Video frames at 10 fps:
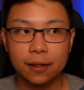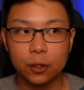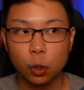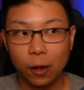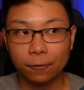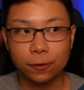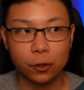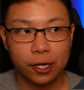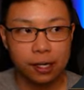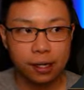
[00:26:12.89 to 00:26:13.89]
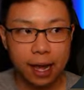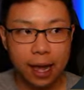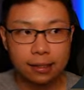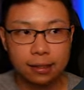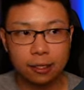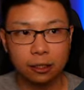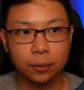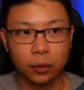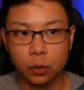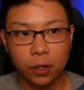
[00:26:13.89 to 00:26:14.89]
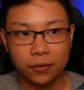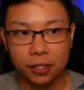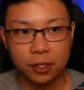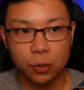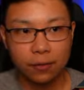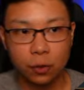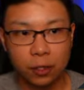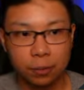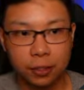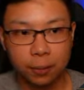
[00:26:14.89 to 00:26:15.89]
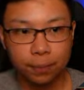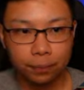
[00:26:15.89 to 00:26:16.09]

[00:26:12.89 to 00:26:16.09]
twelve three as killable, or twelve six, wherever you want to put him.